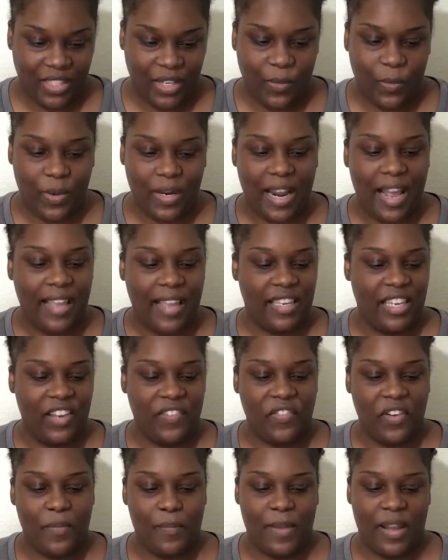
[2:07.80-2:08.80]
Would I
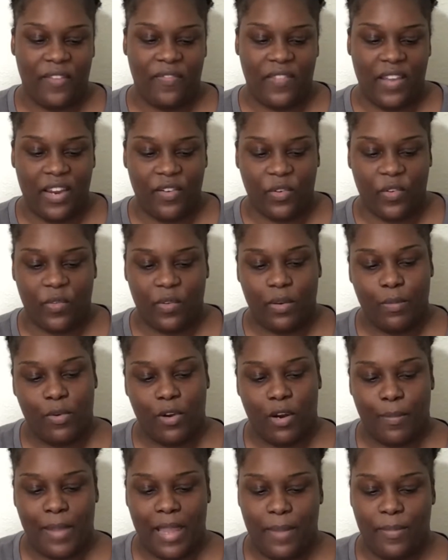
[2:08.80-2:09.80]
give up my favorite
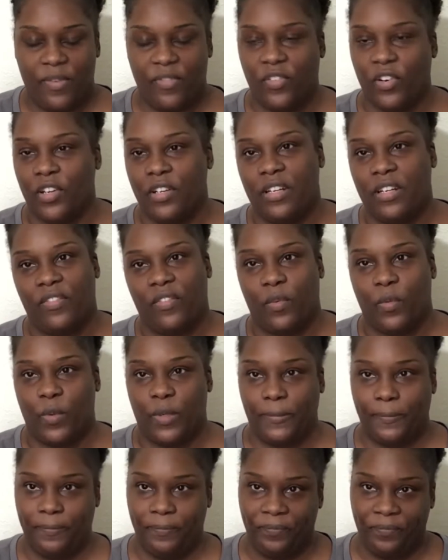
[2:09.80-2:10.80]
reborn baby for a different
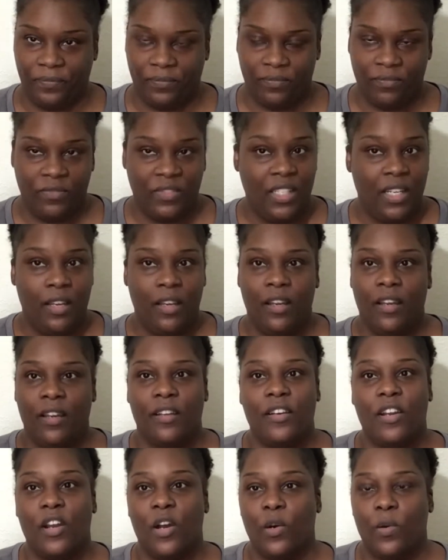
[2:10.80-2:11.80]
one?
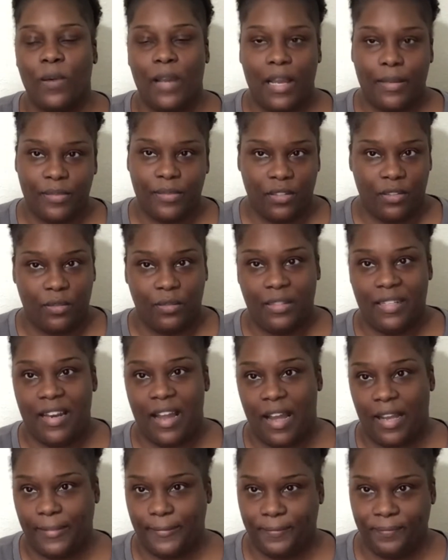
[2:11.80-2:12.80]
No, absolutely
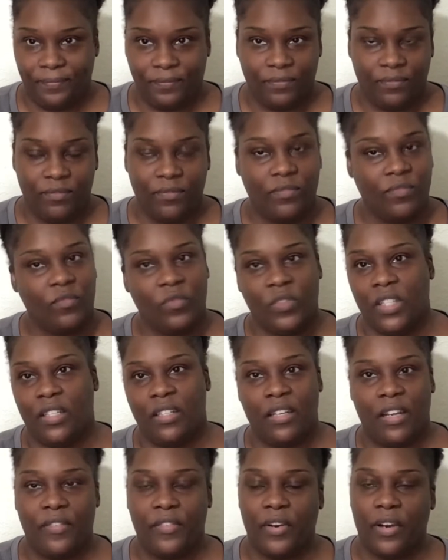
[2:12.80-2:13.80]
not.
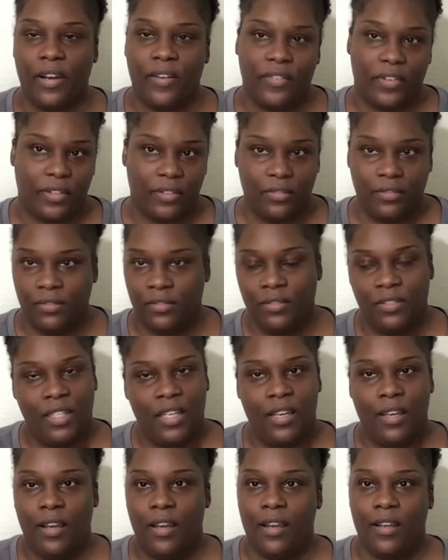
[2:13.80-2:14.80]
Never, ever.
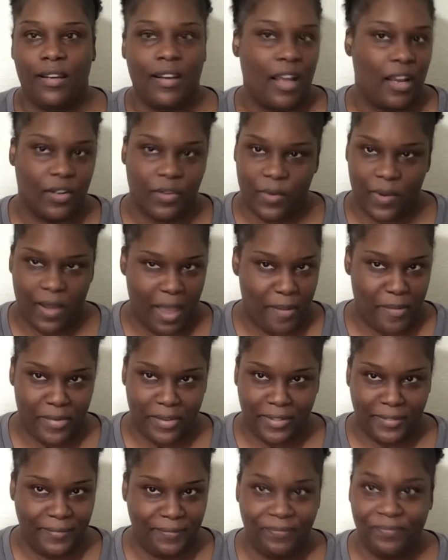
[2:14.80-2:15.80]
Not gonna
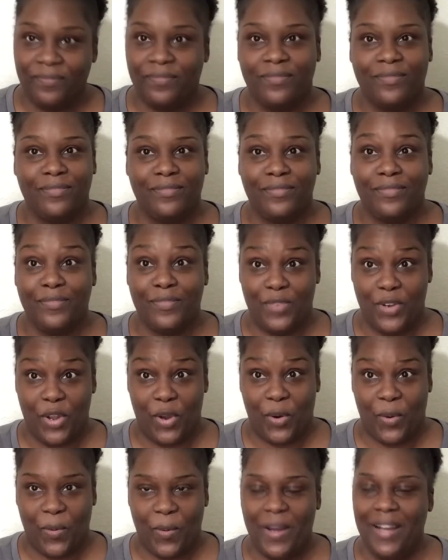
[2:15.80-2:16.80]
happen.
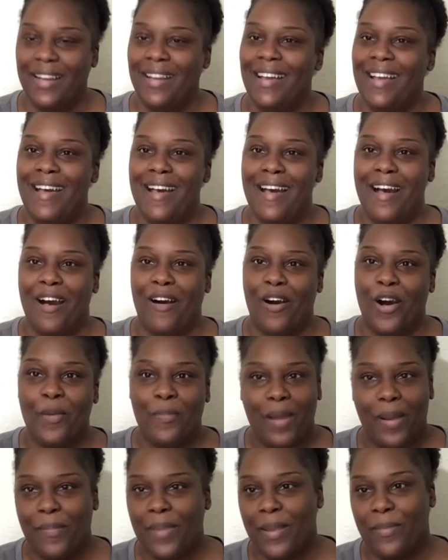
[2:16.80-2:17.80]
No. All
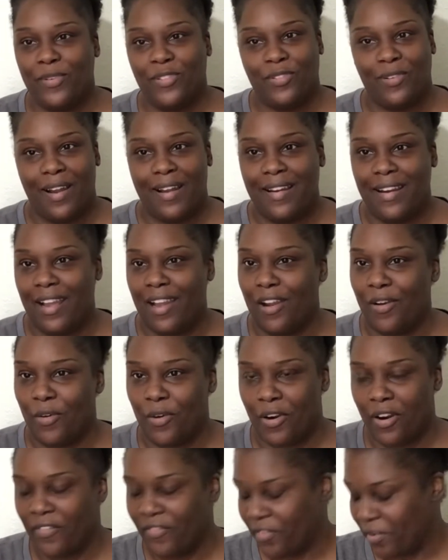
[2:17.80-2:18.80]
my babies right now
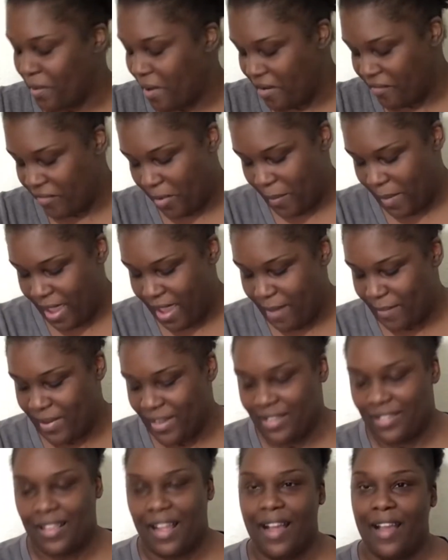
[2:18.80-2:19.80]
are forever
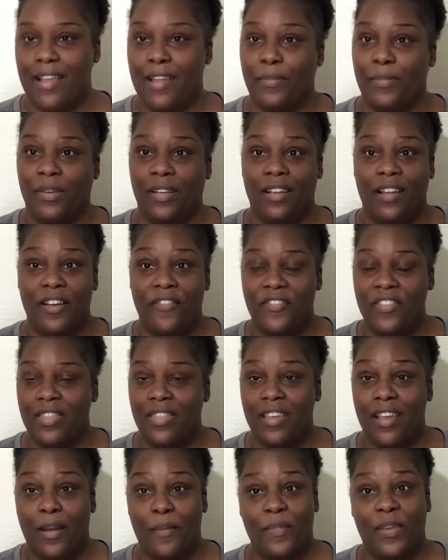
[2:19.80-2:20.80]
babies. I am loving
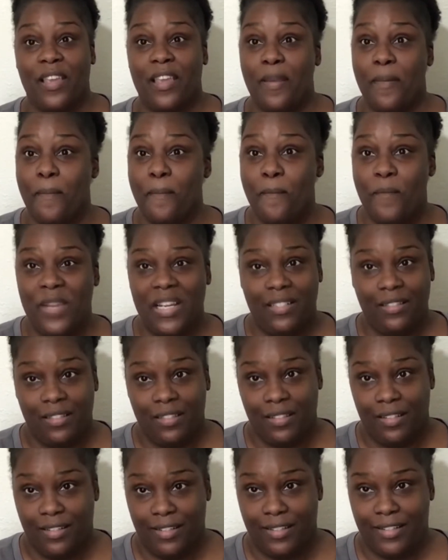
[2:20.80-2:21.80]
them
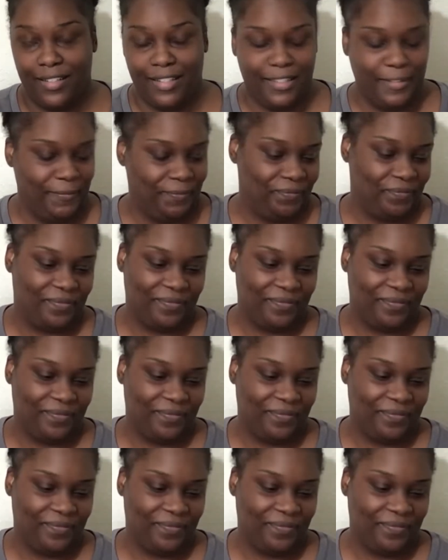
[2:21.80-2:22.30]
immensely.